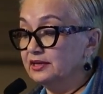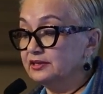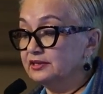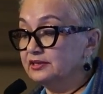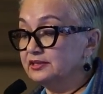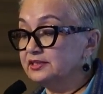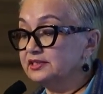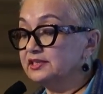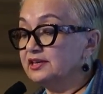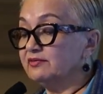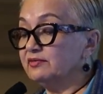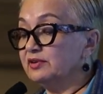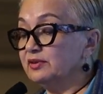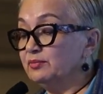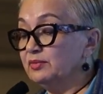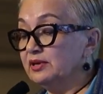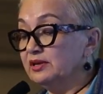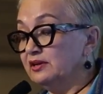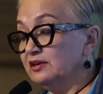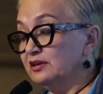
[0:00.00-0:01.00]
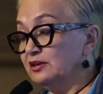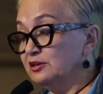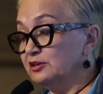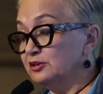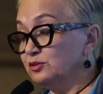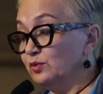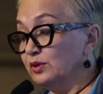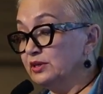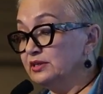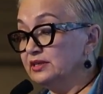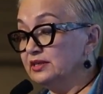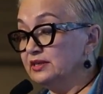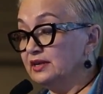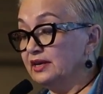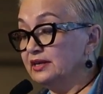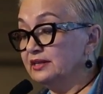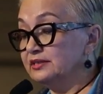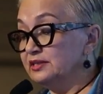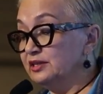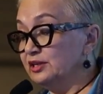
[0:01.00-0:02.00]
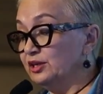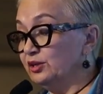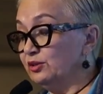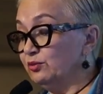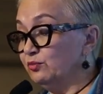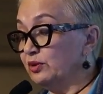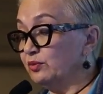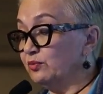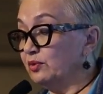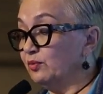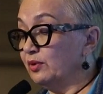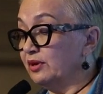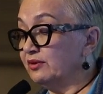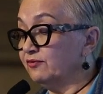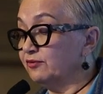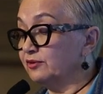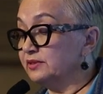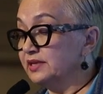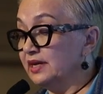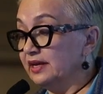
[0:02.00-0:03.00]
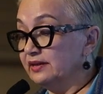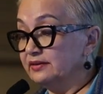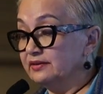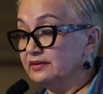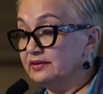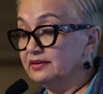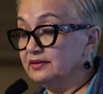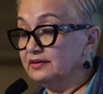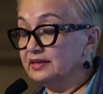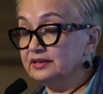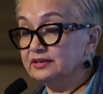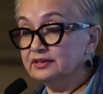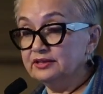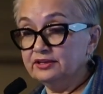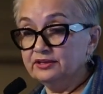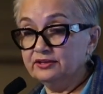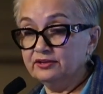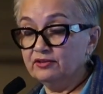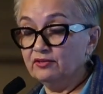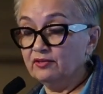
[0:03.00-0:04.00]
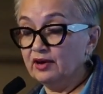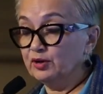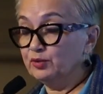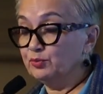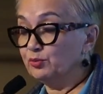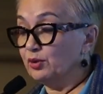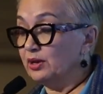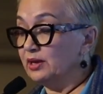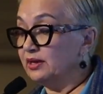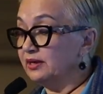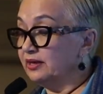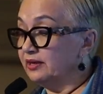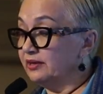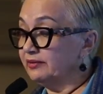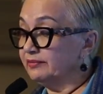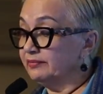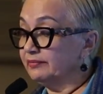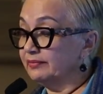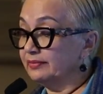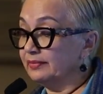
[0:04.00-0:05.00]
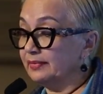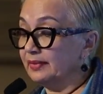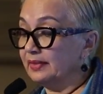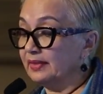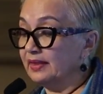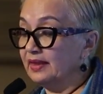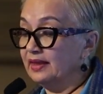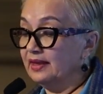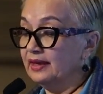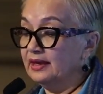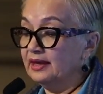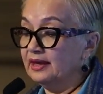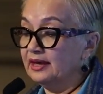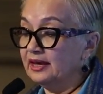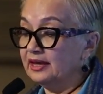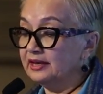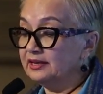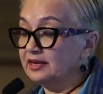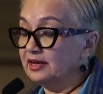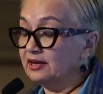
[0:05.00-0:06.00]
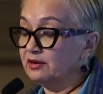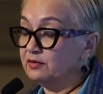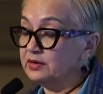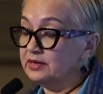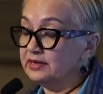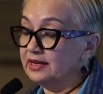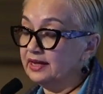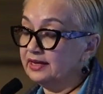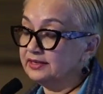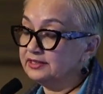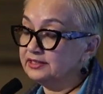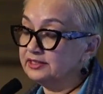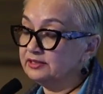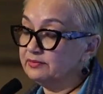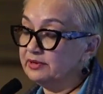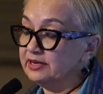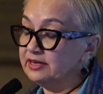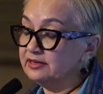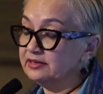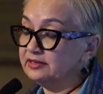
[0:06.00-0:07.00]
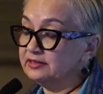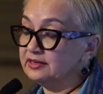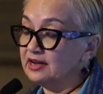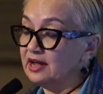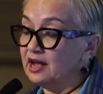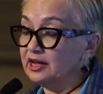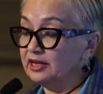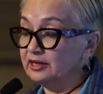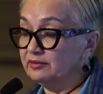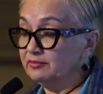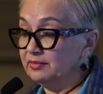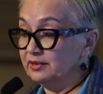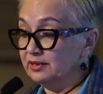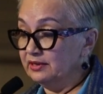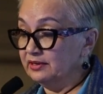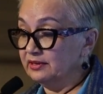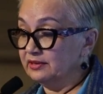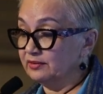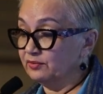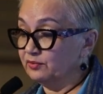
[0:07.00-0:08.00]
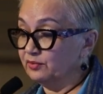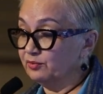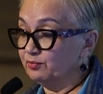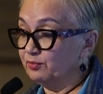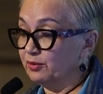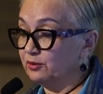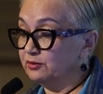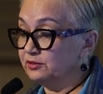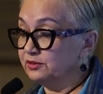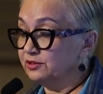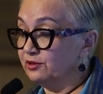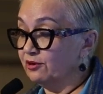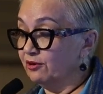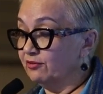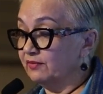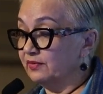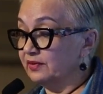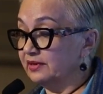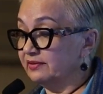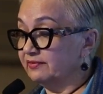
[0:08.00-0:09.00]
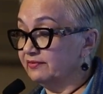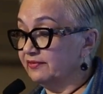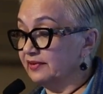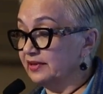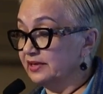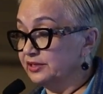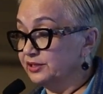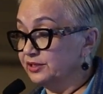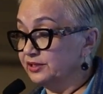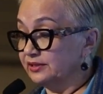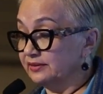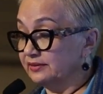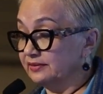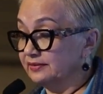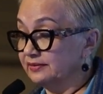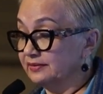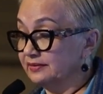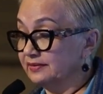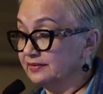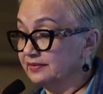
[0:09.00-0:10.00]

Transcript: to 7 million in 2019 when we went for tender and did the groundbreaking, and now an estimated 9 million with post-COVID inflation.